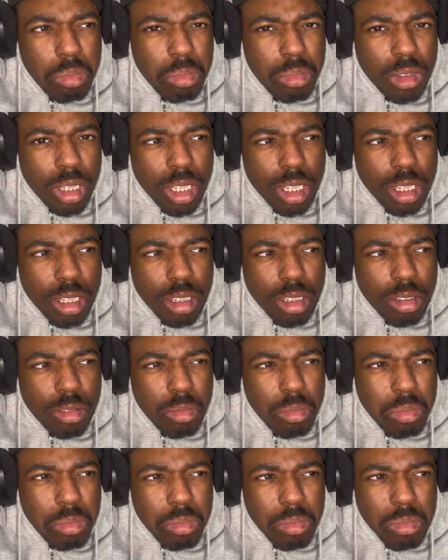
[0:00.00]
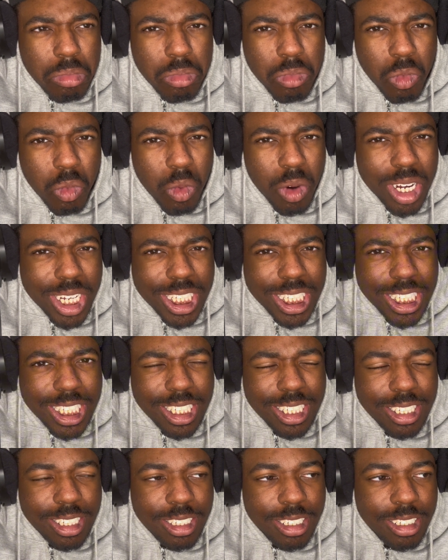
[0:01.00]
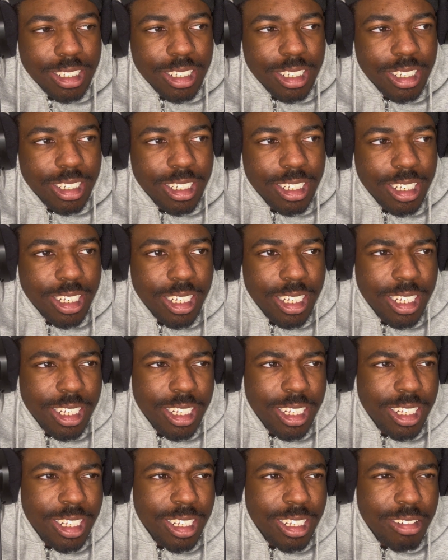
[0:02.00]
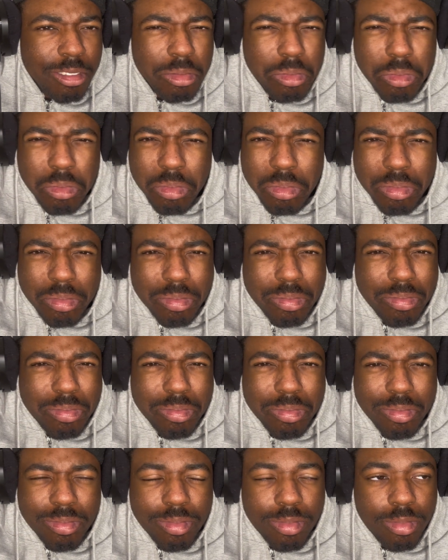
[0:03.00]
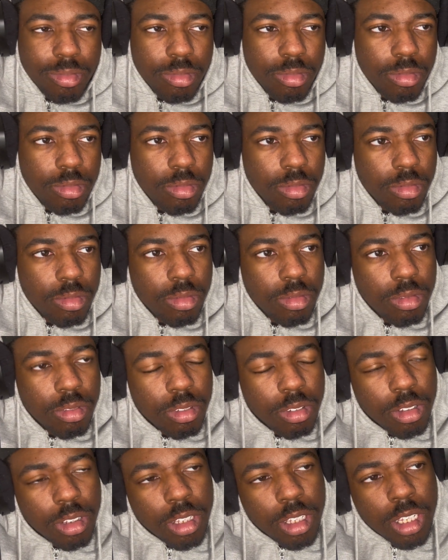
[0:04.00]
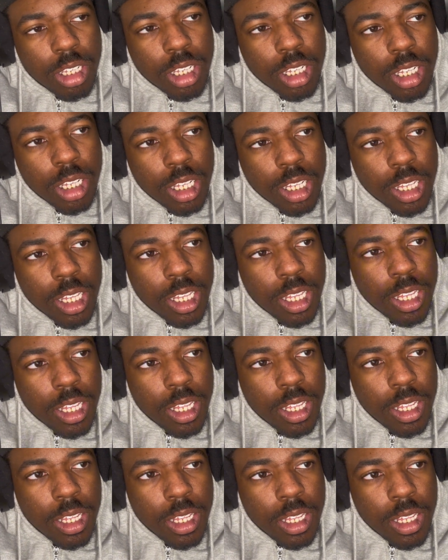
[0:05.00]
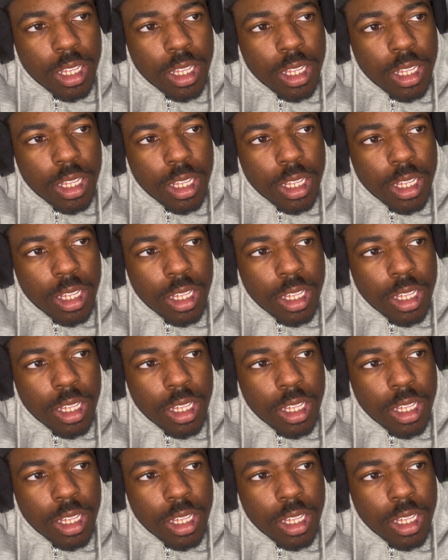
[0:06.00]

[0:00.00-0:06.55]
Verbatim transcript: As I was saying... What? Years ago, I stumbled upon a great and powerful secret the